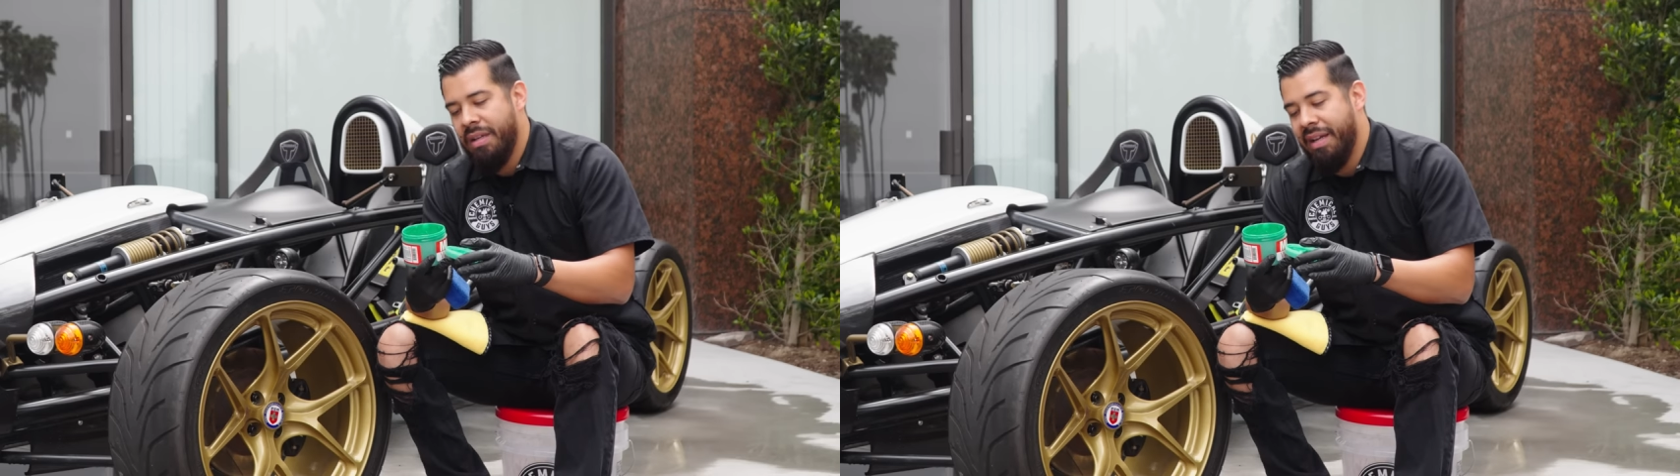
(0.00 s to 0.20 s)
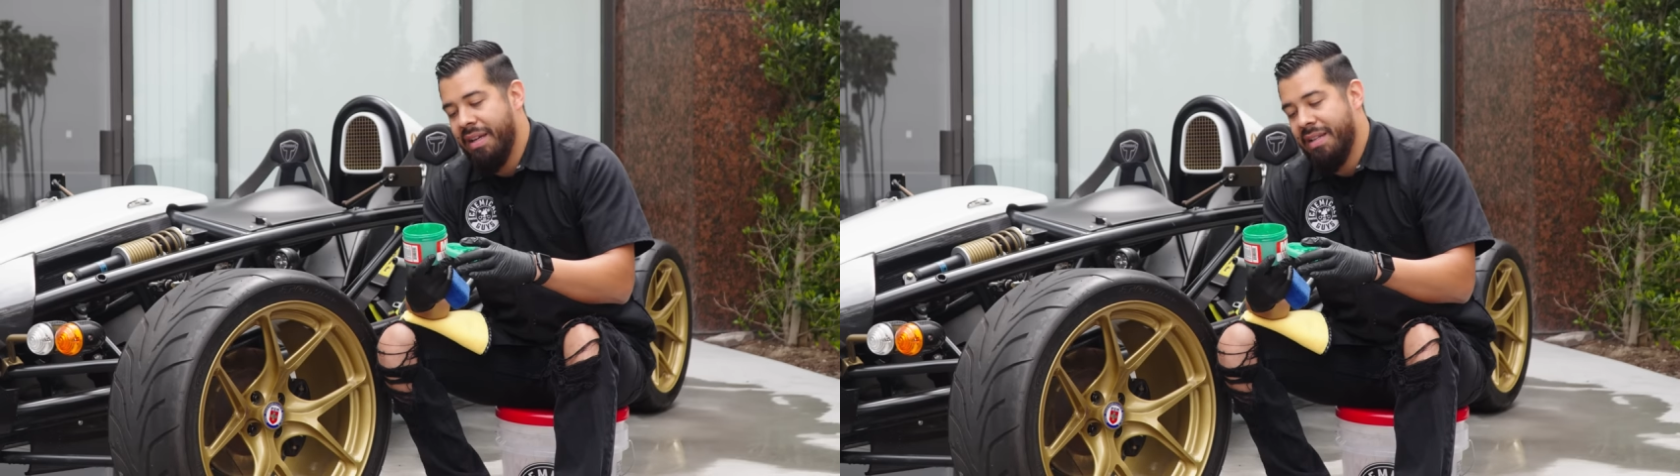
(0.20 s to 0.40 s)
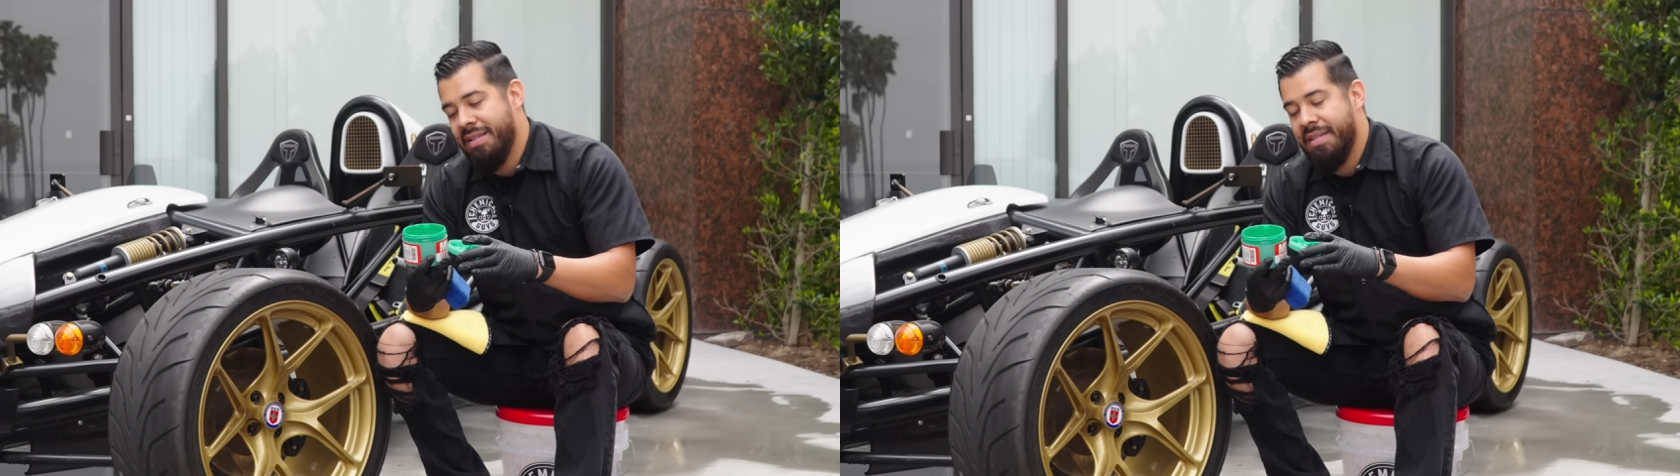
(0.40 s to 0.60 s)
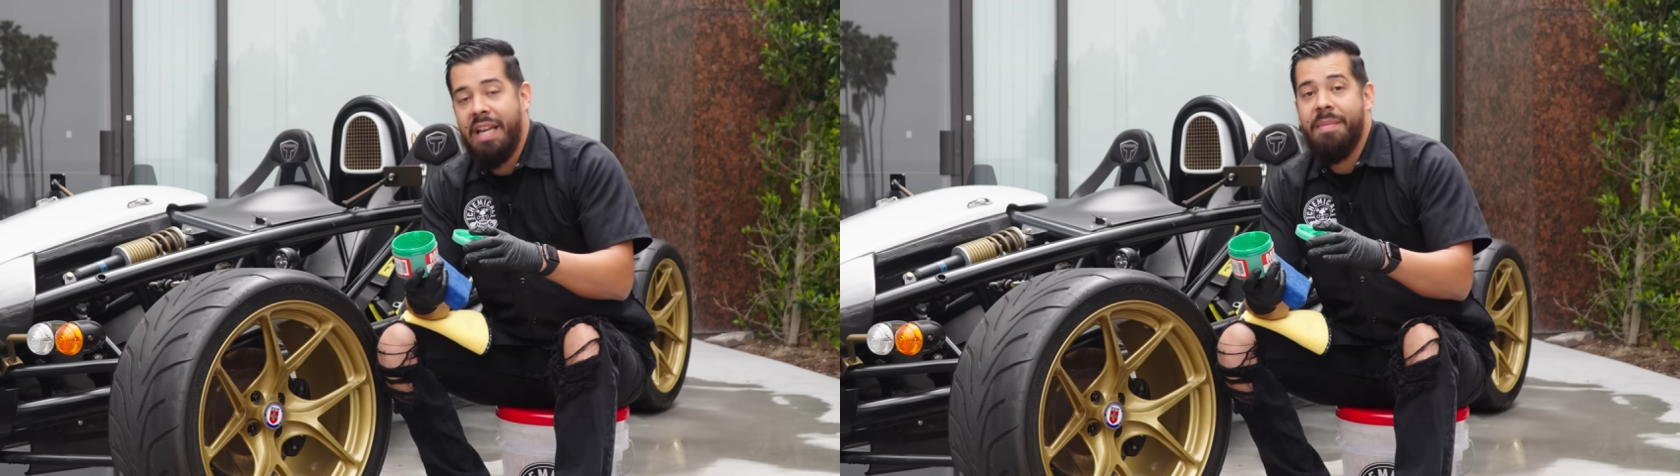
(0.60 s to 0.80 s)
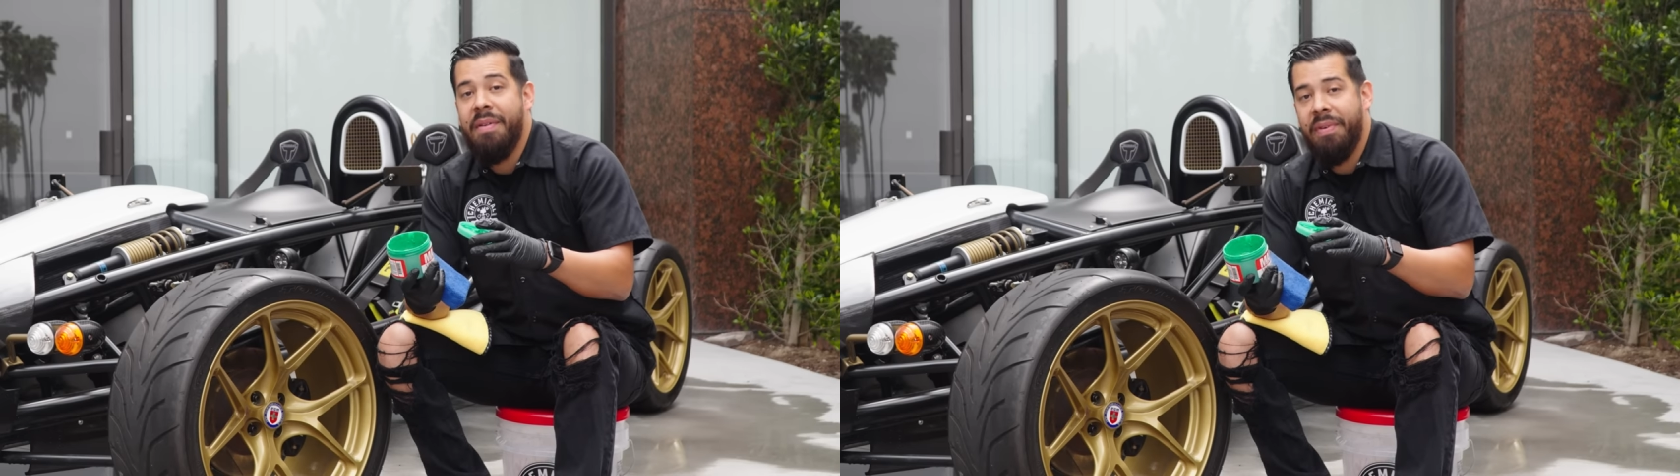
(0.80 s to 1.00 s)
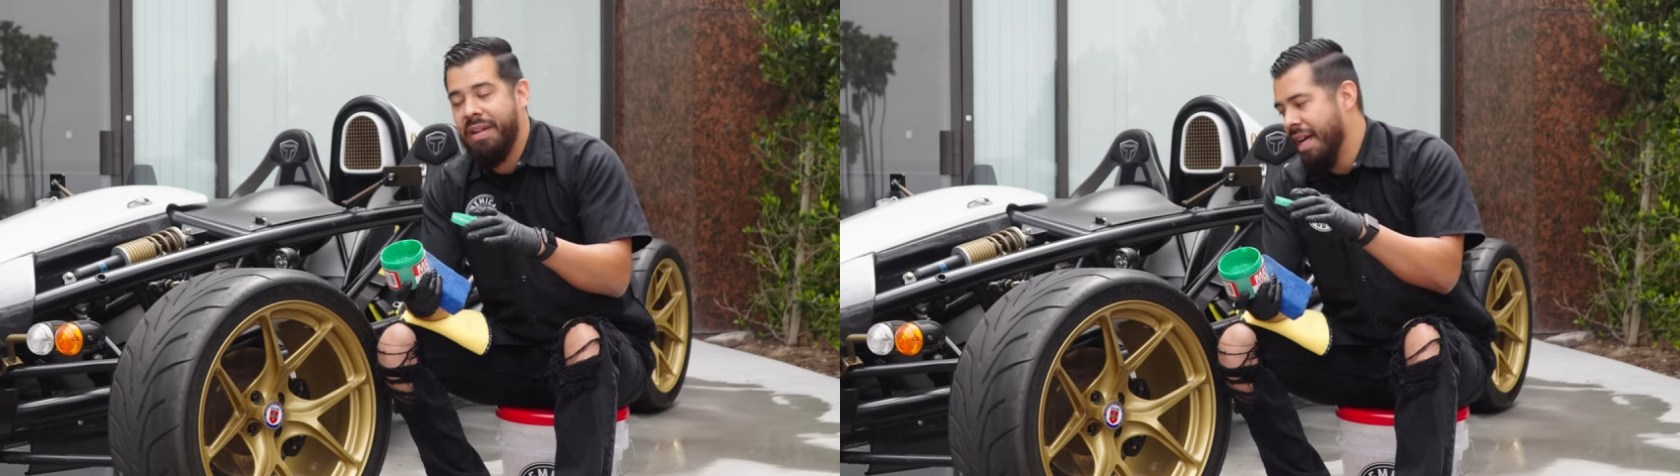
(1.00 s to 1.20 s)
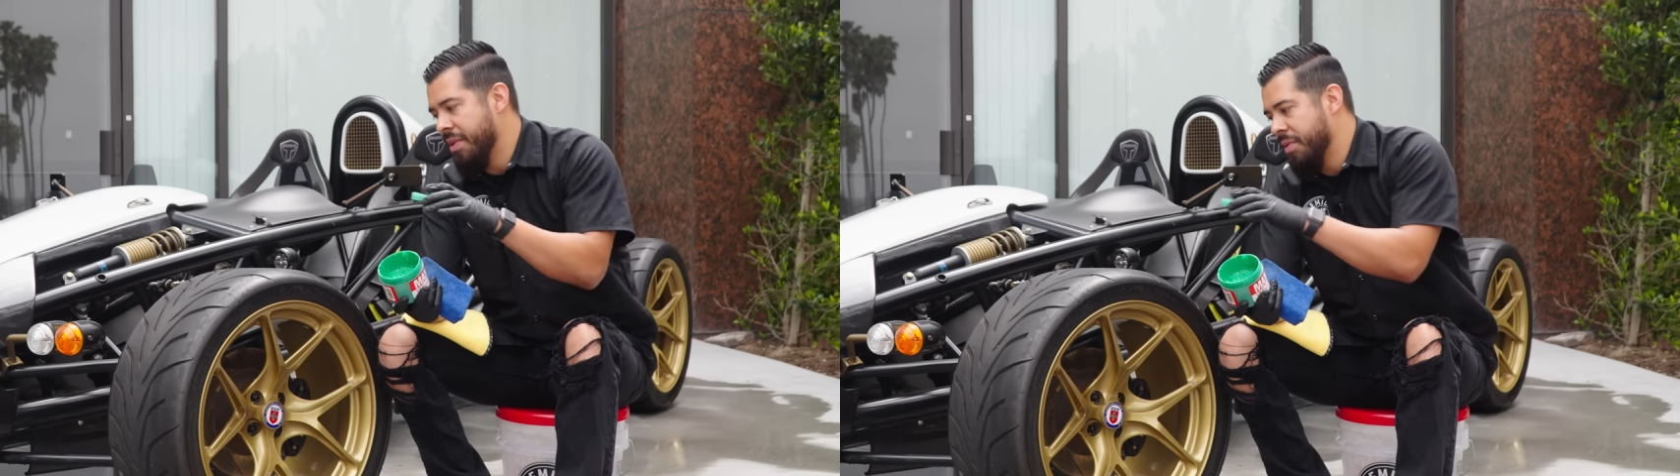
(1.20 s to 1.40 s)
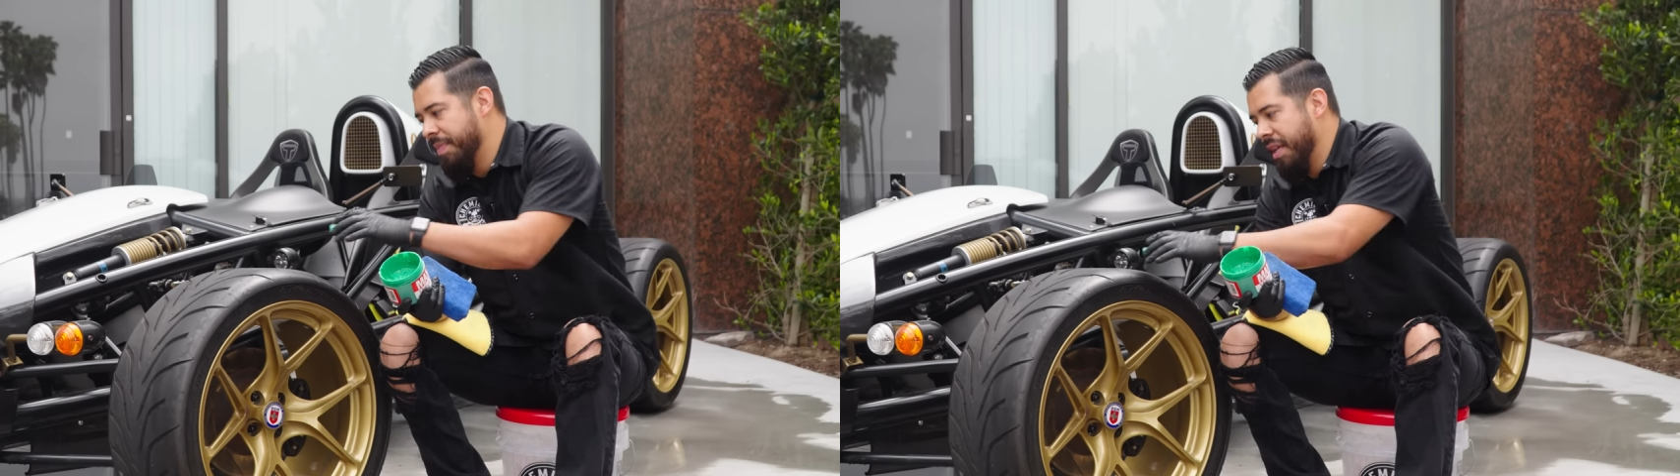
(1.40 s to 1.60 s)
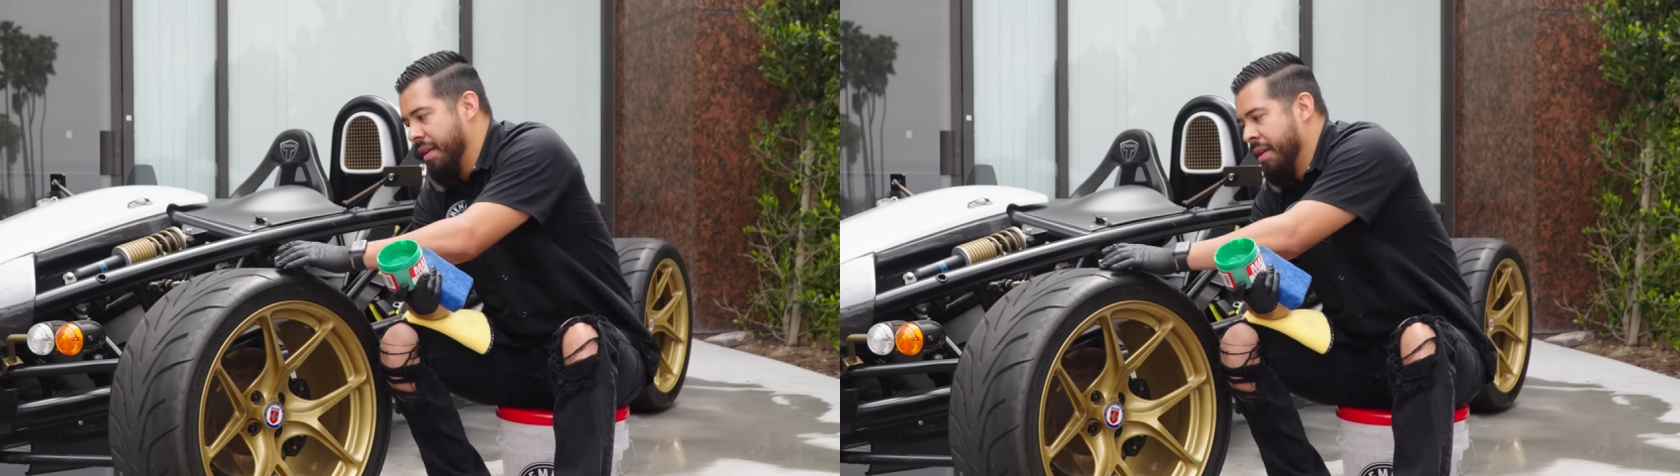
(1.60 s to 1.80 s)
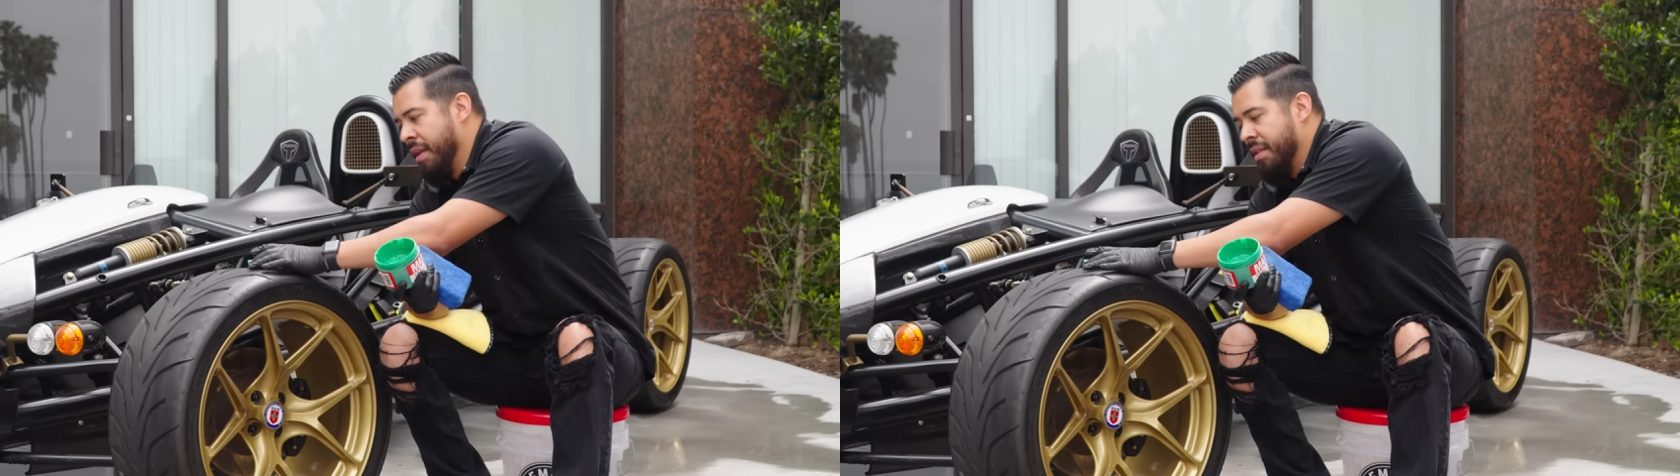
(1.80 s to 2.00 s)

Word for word: I guess, statement for you guys would be,